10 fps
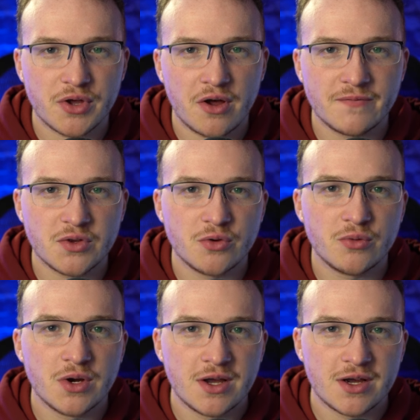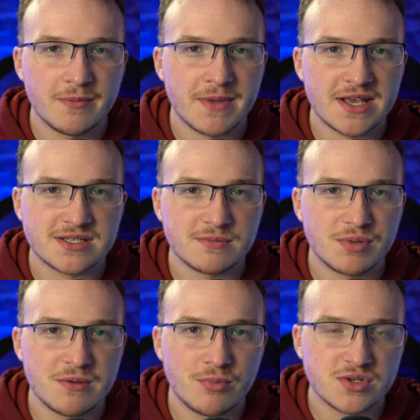with all of you amazing
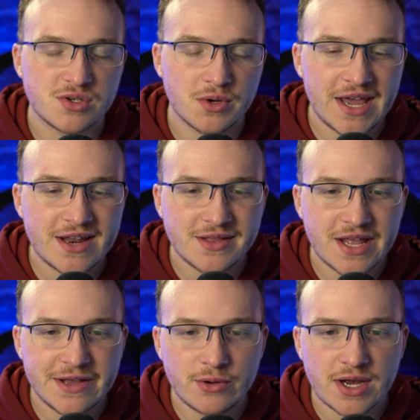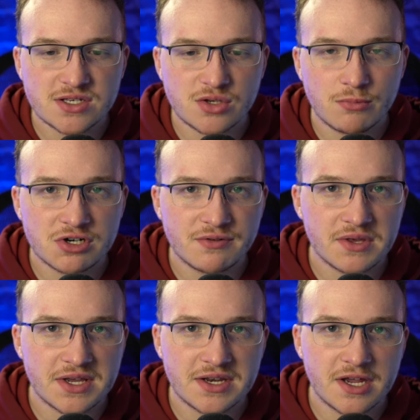people. So again, thank you guys so much for
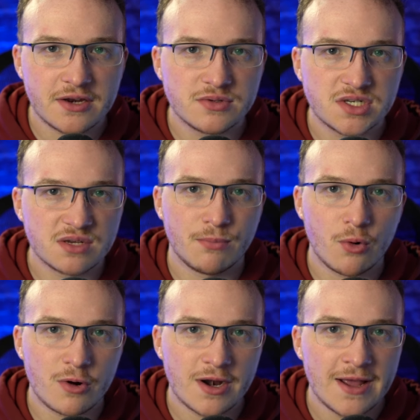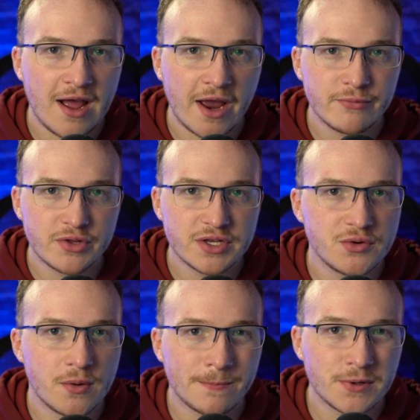the continued support. I really
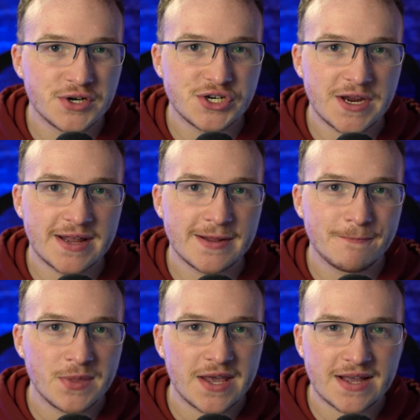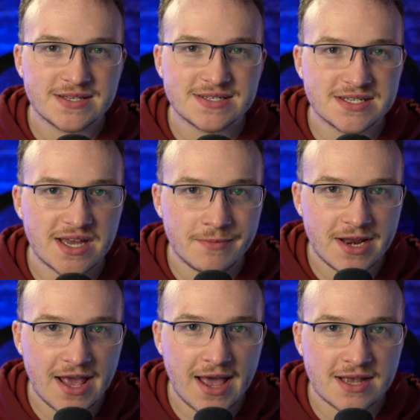do appreciate it. And since I've
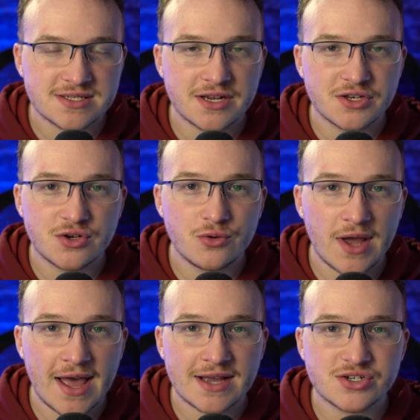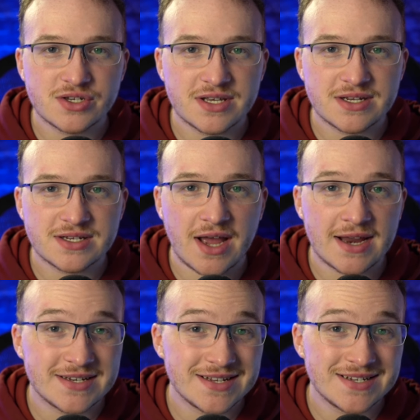been asked, I
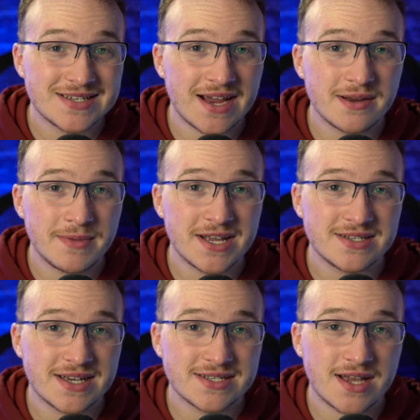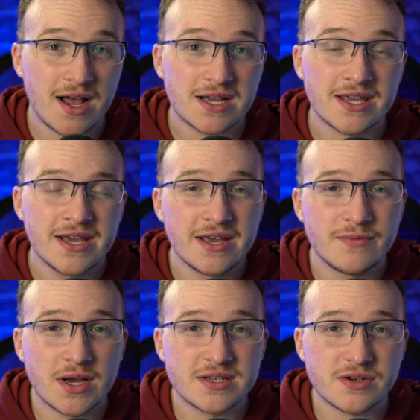did decide to make a TikTok.
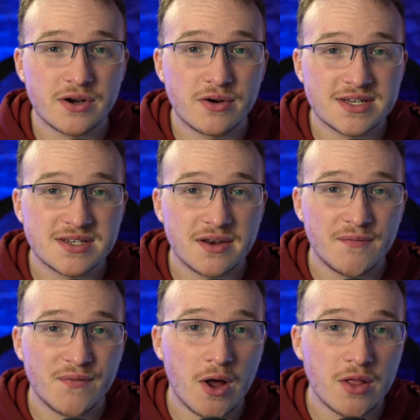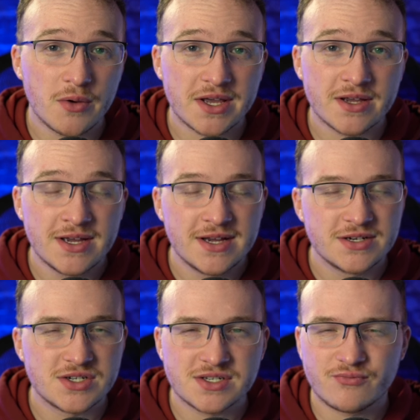If you guys are interested in following
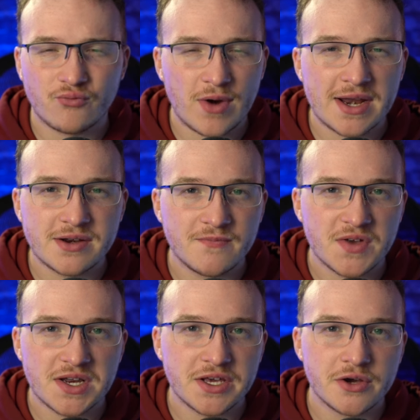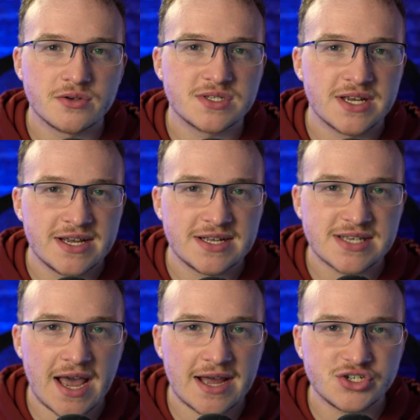just random videos,
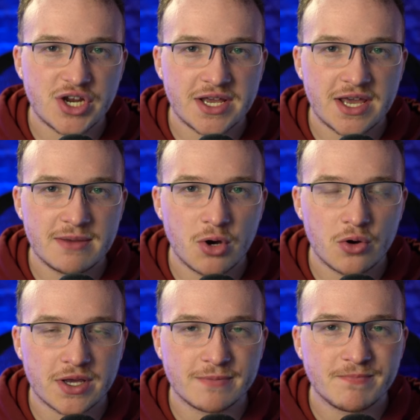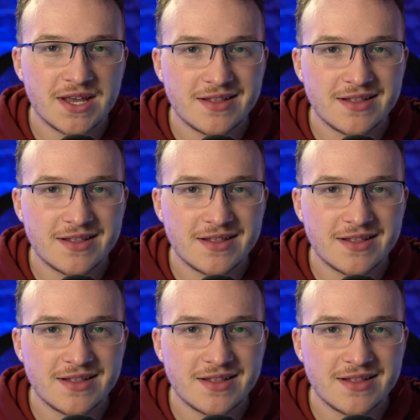it's @JKBogen.